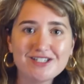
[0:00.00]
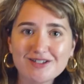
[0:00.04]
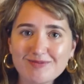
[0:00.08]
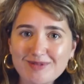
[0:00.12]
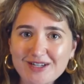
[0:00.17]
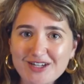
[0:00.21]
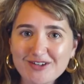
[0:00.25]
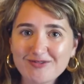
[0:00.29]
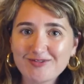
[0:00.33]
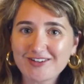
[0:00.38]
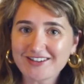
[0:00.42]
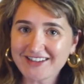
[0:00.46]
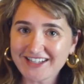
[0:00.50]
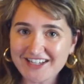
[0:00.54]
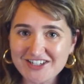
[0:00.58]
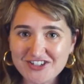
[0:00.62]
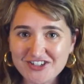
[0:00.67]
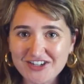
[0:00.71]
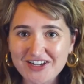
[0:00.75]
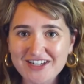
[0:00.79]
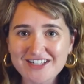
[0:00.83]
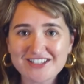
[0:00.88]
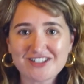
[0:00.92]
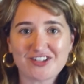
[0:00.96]
to be
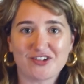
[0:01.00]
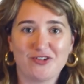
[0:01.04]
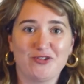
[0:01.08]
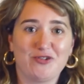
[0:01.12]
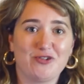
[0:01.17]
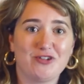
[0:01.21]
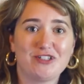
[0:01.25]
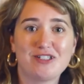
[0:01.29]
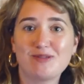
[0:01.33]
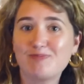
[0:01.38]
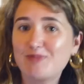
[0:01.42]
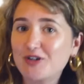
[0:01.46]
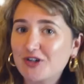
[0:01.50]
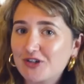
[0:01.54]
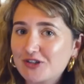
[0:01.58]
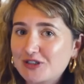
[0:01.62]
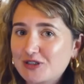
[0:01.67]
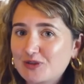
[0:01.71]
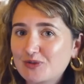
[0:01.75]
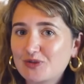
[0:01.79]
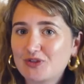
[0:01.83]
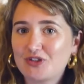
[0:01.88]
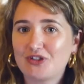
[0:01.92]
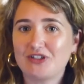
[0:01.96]
religious or
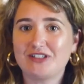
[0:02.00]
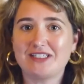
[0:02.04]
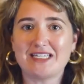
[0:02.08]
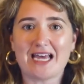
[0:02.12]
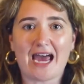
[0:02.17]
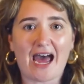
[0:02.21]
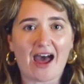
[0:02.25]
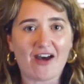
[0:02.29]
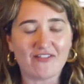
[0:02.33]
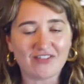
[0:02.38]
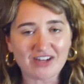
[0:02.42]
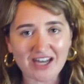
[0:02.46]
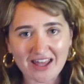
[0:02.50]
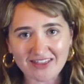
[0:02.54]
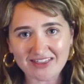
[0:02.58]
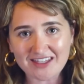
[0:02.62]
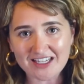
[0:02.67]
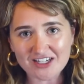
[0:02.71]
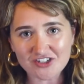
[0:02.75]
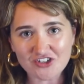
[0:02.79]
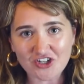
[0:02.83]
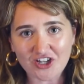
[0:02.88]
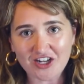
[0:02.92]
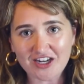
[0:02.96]
spiritual to have an
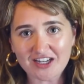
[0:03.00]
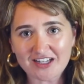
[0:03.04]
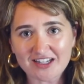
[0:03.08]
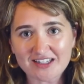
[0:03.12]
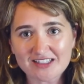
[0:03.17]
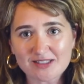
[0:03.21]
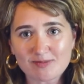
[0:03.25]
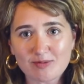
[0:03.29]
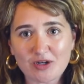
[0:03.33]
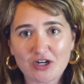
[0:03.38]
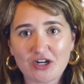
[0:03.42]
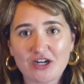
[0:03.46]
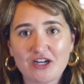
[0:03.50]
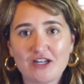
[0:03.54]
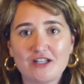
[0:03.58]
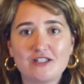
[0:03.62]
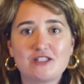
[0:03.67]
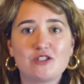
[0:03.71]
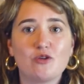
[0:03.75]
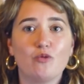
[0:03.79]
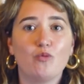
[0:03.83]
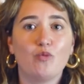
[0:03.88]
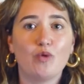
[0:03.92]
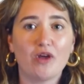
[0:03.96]
entheogenic
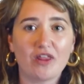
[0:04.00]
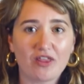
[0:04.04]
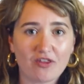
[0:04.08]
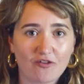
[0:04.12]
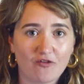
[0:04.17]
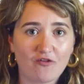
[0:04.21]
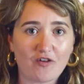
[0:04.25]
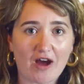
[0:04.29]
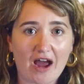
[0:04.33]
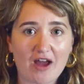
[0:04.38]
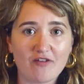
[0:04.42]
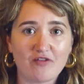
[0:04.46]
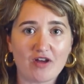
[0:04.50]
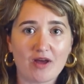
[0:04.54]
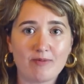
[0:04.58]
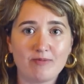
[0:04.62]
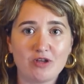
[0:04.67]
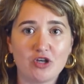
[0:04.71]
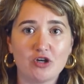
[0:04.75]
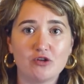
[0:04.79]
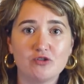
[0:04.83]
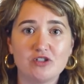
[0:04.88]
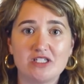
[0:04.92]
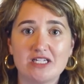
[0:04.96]
experience with
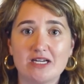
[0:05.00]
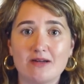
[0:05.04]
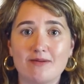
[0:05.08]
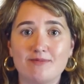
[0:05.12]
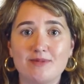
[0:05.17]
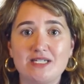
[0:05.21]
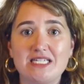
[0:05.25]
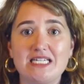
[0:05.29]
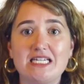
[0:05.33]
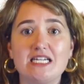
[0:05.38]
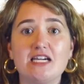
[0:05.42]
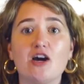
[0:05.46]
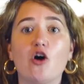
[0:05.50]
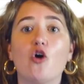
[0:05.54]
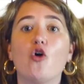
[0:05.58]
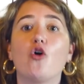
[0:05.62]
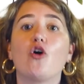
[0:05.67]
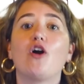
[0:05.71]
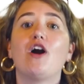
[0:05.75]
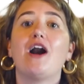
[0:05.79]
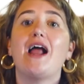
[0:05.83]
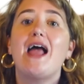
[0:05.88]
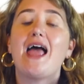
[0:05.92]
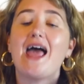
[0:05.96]
5-MeO-DMT
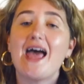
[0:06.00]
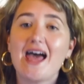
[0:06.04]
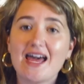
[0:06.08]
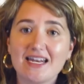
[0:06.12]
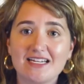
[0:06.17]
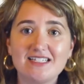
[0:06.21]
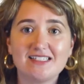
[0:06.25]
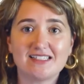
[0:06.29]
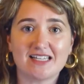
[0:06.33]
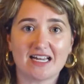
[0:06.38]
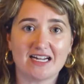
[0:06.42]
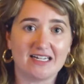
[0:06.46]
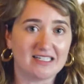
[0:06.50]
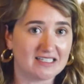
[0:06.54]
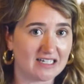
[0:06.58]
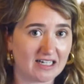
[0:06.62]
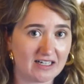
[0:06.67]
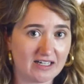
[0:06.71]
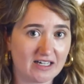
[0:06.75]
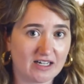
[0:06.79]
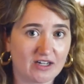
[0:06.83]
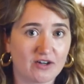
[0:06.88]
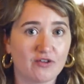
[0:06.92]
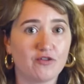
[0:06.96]
or any
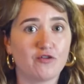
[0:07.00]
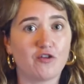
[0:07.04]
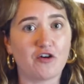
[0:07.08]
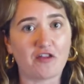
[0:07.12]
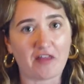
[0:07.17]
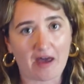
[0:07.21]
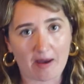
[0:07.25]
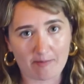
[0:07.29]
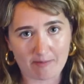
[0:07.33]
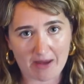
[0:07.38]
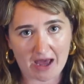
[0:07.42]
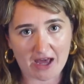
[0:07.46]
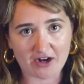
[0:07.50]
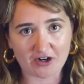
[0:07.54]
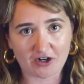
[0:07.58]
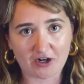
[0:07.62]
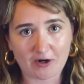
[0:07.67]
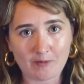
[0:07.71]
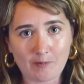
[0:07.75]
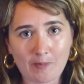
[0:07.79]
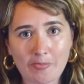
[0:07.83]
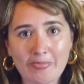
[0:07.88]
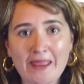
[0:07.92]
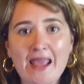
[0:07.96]
psychedelic for that
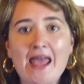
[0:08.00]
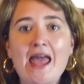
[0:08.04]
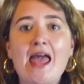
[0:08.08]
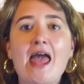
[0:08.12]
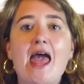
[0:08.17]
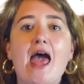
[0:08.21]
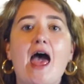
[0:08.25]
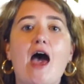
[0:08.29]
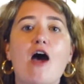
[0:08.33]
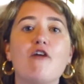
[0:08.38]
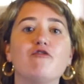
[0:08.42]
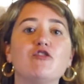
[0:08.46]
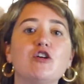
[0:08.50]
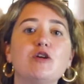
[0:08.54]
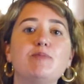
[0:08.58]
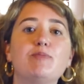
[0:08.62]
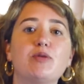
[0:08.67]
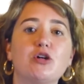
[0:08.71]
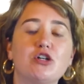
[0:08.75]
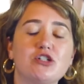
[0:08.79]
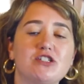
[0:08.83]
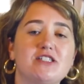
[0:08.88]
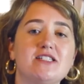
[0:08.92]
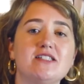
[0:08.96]
matter. Every
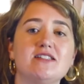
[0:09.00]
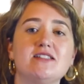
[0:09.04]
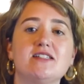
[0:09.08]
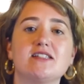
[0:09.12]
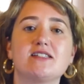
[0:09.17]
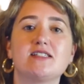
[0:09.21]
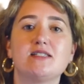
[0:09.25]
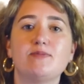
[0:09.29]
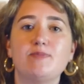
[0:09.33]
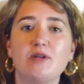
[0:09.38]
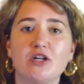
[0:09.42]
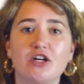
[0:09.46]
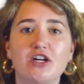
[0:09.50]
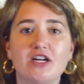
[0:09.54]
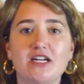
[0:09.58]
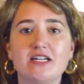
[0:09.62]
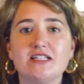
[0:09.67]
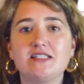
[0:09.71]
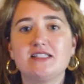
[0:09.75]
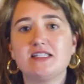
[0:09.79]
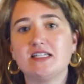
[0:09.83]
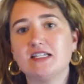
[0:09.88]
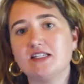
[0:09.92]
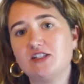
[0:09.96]
person's
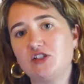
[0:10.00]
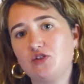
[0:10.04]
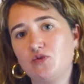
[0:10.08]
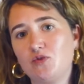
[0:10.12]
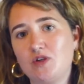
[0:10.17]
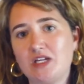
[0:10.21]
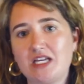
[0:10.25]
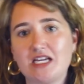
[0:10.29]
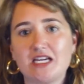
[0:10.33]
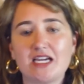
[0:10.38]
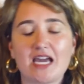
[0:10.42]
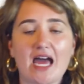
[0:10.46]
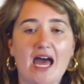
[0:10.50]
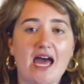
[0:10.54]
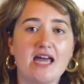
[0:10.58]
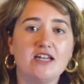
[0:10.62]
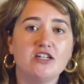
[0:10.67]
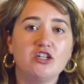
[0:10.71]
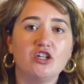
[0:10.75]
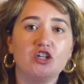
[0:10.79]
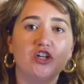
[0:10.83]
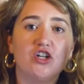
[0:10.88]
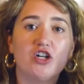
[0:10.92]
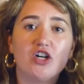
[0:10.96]
experience is unique,
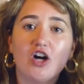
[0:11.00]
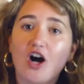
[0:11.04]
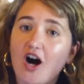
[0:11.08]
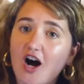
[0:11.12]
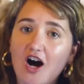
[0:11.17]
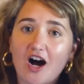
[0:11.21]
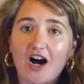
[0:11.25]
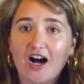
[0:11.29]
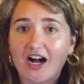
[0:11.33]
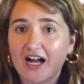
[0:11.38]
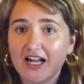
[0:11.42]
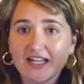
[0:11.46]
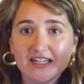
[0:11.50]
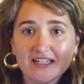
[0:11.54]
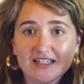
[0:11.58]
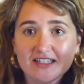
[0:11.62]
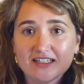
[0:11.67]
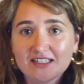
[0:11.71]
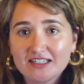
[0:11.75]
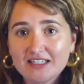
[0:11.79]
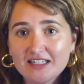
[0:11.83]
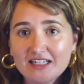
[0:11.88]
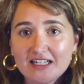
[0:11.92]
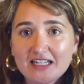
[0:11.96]
and God
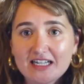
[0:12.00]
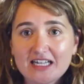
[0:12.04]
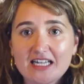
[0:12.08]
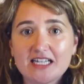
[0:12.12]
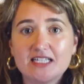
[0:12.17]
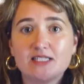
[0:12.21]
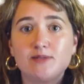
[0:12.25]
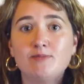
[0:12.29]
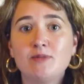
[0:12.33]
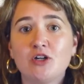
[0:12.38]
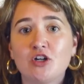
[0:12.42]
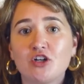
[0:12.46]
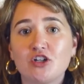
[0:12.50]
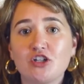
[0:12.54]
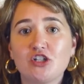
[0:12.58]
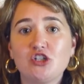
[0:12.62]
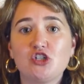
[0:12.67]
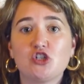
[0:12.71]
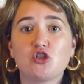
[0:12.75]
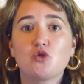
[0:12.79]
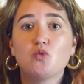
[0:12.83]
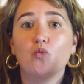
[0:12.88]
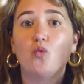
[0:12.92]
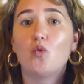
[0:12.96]
is merely
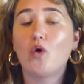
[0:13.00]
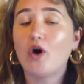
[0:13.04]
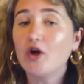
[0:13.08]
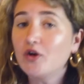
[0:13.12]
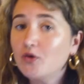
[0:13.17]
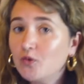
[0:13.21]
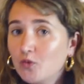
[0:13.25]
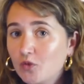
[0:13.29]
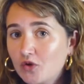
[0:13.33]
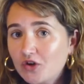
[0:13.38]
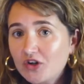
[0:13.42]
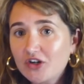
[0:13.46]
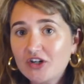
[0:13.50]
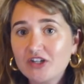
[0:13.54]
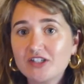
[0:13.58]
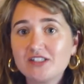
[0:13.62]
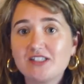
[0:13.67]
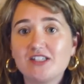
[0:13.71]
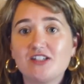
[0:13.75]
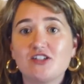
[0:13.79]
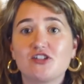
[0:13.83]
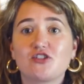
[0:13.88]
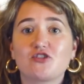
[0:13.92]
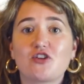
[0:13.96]
just one word
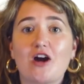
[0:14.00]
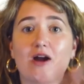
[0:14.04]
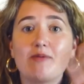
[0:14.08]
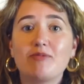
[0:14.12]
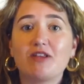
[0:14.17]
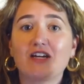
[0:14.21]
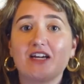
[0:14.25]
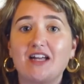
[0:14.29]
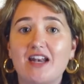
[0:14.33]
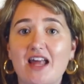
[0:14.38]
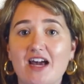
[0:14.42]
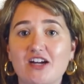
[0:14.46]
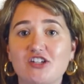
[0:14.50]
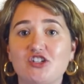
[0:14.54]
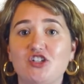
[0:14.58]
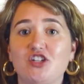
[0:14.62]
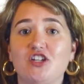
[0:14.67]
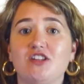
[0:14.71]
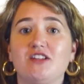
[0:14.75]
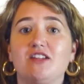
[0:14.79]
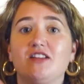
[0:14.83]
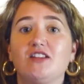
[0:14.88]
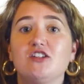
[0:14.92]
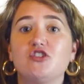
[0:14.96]
to describe the
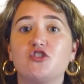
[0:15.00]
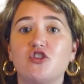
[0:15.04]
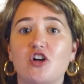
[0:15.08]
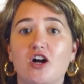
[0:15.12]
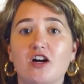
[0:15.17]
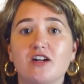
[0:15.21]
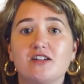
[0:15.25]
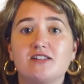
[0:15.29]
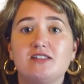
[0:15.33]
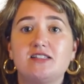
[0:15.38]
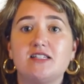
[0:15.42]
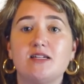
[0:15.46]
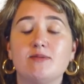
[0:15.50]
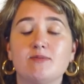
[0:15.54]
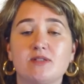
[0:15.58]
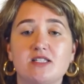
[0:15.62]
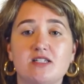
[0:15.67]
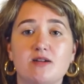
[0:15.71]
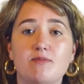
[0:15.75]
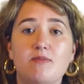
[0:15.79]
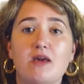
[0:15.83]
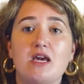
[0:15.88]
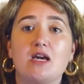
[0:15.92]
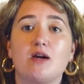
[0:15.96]
connection that the drug seems
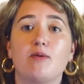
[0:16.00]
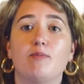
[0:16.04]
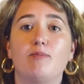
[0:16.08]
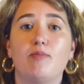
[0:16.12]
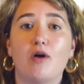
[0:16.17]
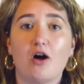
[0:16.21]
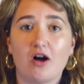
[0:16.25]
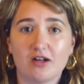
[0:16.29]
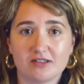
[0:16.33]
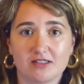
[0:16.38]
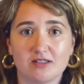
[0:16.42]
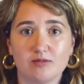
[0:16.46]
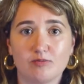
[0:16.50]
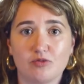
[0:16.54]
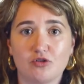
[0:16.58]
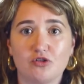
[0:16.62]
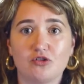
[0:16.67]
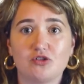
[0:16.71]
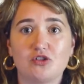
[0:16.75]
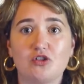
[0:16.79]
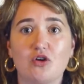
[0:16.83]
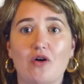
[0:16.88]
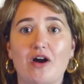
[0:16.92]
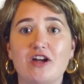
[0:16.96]
to make possible.
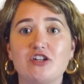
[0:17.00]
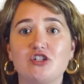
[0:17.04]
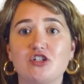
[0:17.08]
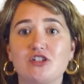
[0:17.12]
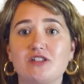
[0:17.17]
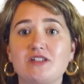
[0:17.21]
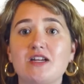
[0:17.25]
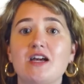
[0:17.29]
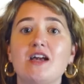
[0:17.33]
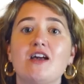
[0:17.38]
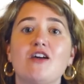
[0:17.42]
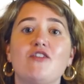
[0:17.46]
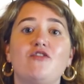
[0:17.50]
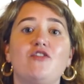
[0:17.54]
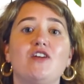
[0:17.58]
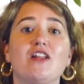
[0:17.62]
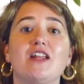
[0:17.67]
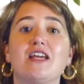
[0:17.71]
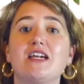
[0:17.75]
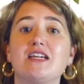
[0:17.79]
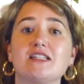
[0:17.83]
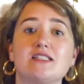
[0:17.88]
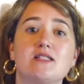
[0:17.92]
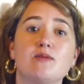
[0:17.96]
So I just feel
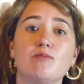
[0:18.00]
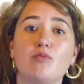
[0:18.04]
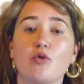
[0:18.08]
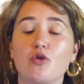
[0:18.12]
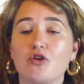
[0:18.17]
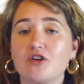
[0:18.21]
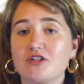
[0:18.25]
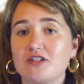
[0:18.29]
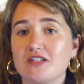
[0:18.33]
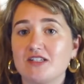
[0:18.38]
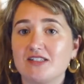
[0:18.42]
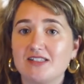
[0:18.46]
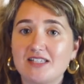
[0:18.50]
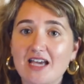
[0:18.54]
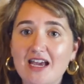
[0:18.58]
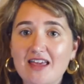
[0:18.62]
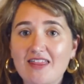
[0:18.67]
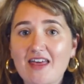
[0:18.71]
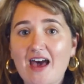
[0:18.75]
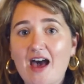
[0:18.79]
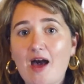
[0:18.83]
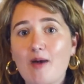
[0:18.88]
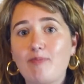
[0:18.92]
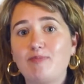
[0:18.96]
like it's important to say
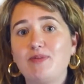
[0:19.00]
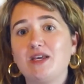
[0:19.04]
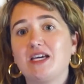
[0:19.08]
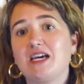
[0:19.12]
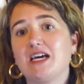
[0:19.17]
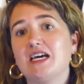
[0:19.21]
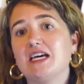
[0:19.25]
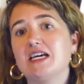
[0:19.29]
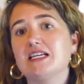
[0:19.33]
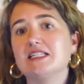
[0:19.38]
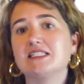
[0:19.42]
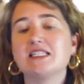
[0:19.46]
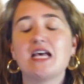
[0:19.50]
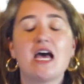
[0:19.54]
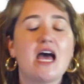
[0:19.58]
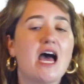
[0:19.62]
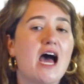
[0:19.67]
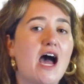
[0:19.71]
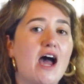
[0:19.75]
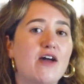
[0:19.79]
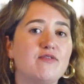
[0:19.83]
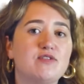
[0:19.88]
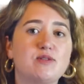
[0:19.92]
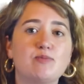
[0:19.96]
that because
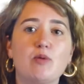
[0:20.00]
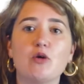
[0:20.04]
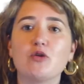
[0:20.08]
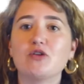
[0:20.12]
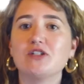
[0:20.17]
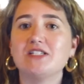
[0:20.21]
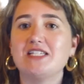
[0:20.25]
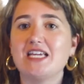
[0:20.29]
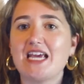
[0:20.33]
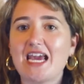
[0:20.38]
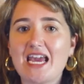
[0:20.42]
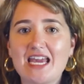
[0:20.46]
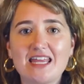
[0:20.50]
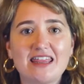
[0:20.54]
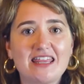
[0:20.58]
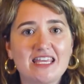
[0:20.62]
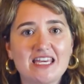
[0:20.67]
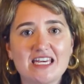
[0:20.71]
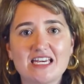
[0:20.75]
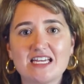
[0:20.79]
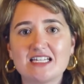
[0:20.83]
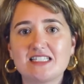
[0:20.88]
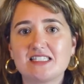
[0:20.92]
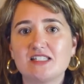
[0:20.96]
I've spoken to
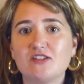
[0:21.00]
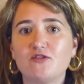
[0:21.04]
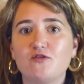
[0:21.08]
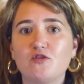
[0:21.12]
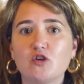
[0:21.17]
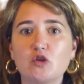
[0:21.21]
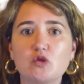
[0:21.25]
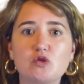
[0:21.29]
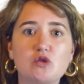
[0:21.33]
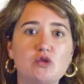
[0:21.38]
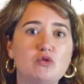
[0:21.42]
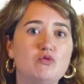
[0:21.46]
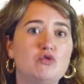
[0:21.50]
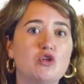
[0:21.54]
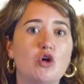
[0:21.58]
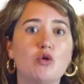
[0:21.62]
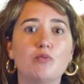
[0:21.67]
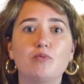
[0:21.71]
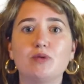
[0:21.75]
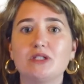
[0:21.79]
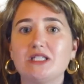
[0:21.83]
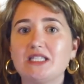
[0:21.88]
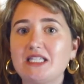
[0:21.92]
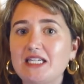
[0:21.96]
atheists and folks who
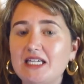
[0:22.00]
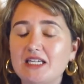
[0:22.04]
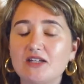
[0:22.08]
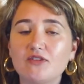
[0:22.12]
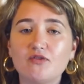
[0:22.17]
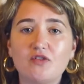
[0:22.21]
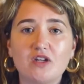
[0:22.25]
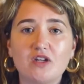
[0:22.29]
don't believe